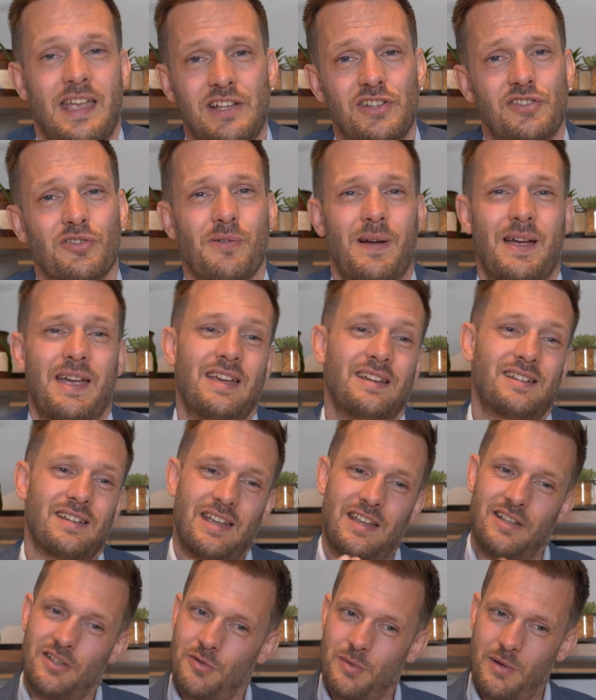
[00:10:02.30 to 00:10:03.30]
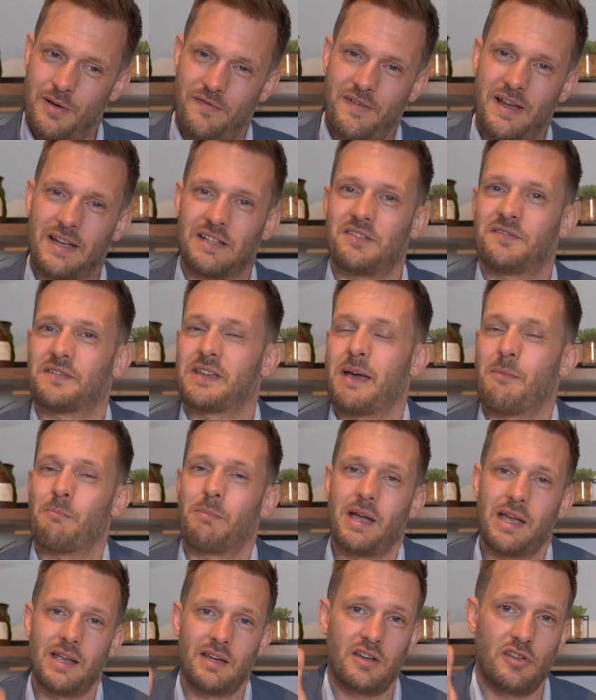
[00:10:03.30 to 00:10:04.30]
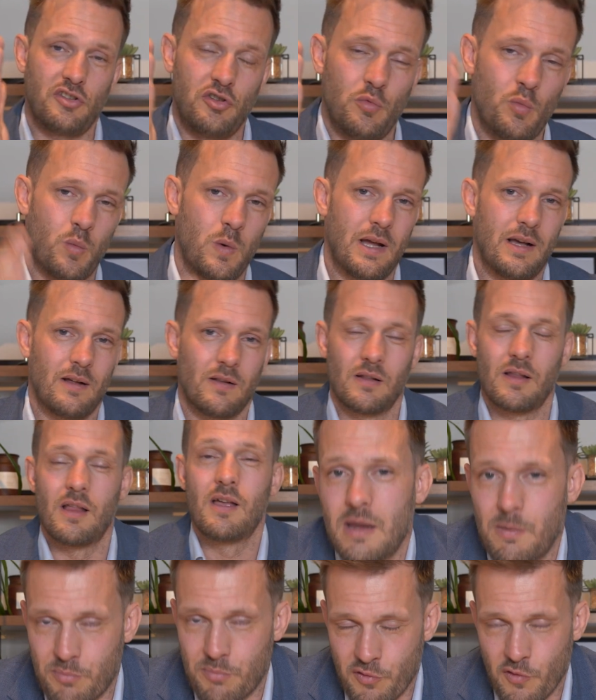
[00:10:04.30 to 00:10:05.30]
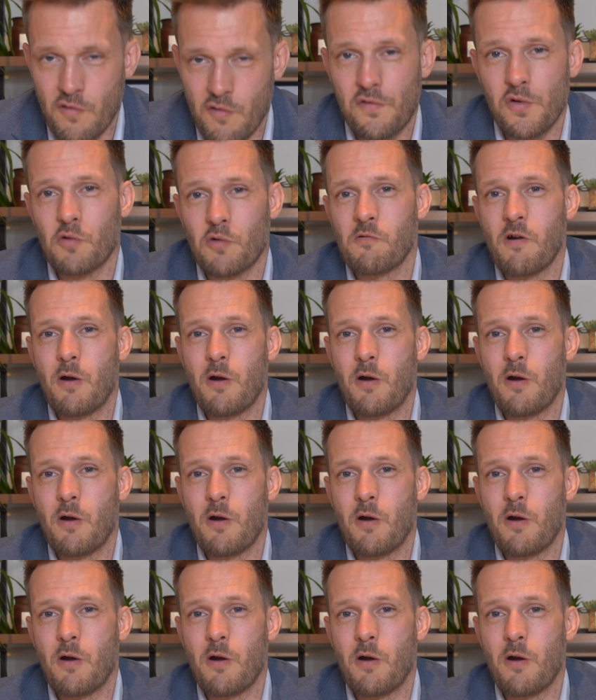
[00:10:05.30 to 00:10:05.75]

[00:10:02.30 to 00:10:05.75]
integrated into an effective campaign, you will improve your